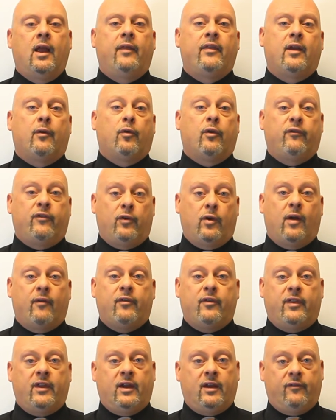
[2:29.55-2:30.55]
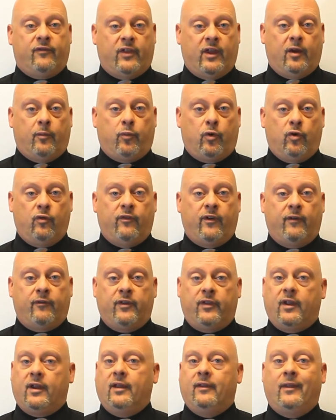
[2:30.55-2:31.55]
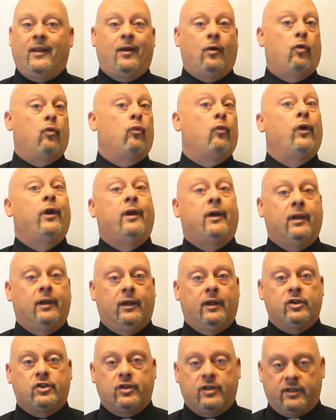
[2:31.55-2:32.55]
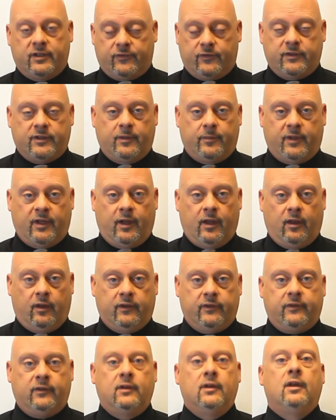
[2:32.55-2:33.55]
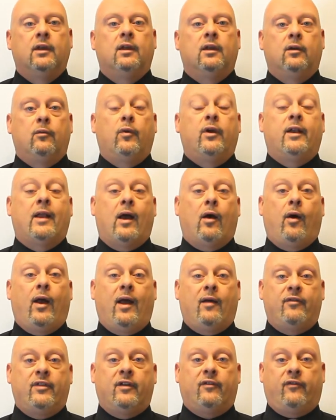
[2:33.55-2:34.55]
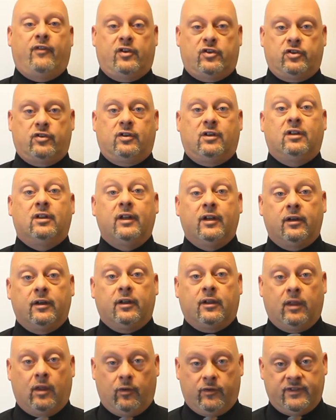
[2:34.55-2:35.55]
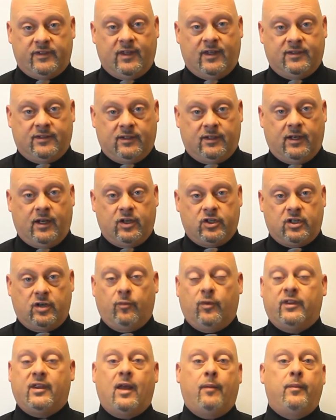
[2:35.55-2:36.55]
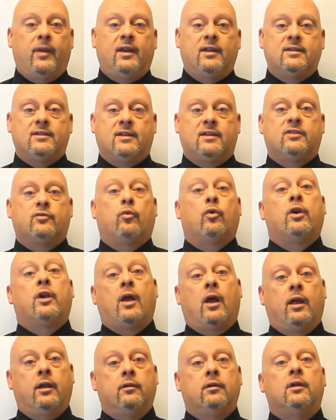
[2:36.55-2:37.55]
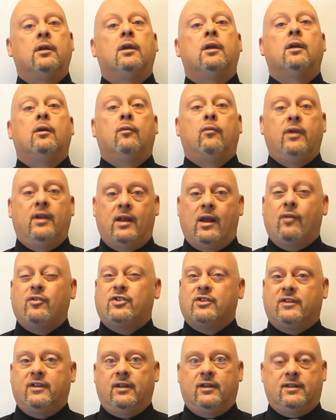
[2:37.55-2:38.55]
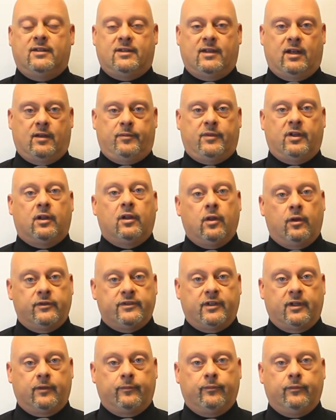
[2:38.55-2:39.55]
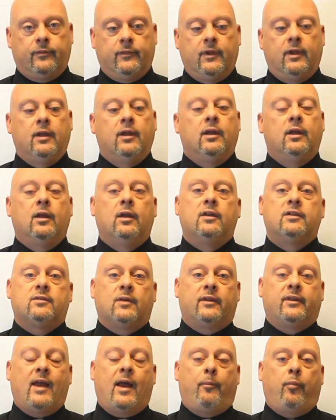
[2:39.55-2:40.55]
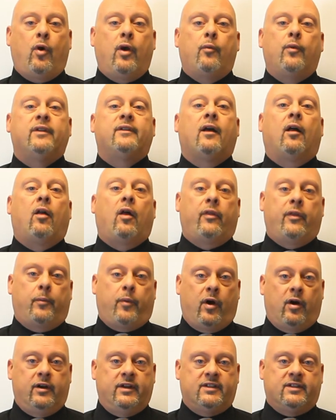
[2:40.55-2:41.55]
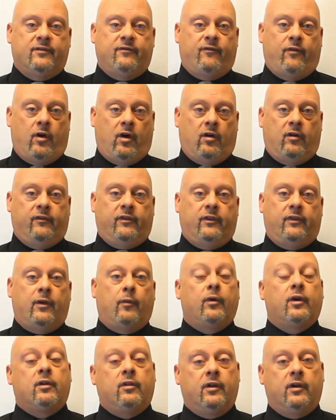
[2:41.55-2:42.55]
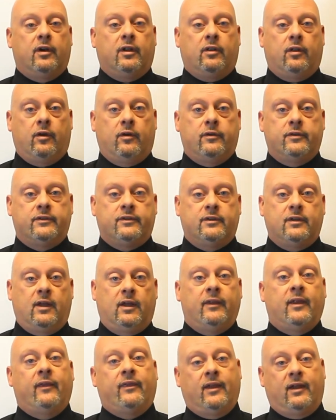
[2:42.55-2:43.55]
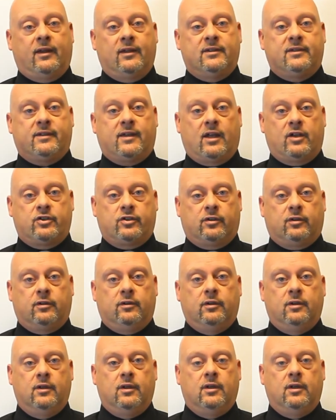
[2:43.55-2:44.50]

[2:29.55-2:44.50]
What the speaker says: and they review everything, if they approve everything and they don't recondition us for something else, we now have the official clear to close designation. And what that means is we're done. We now just need to set up the closing. So at that point, we tell all the parties involved that we're clear to close and that they can schedule.